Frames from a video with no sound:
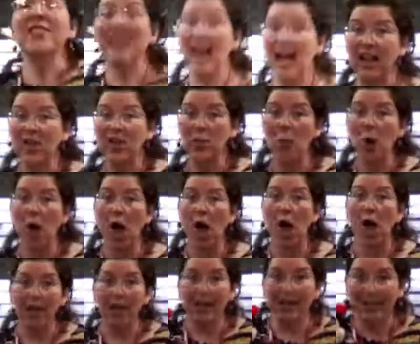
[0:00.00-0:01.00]
That's
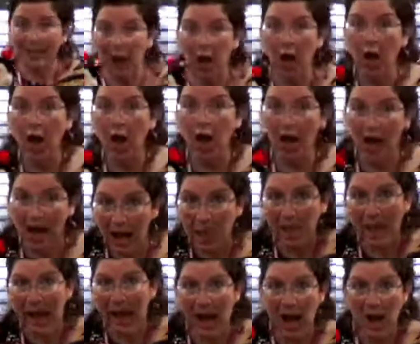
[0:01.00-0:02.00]
what it's all
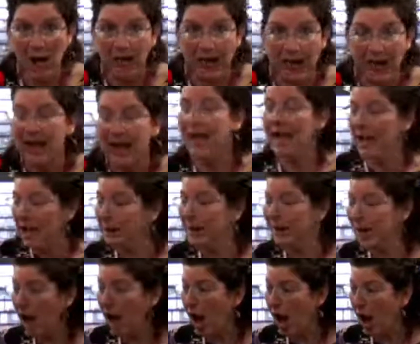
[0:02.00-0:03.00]
about. Here
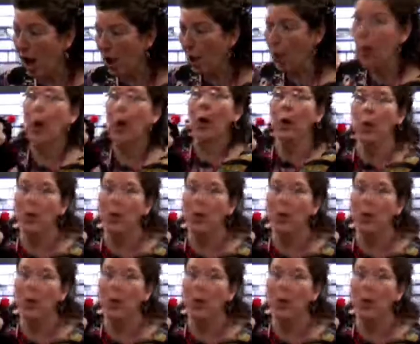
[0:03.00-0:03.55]
we go.